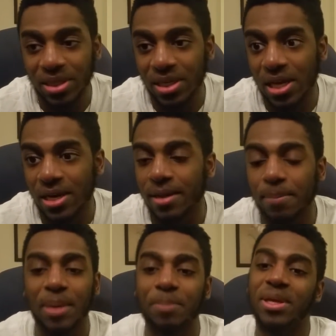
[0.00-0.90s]
Kylian
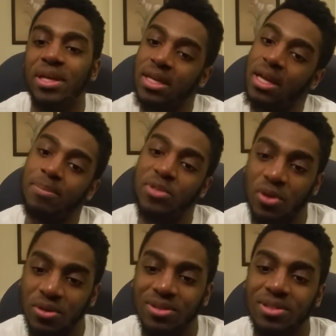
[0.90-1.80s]
Mbappe est
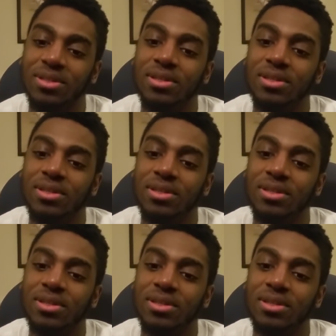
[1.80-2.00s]
absent.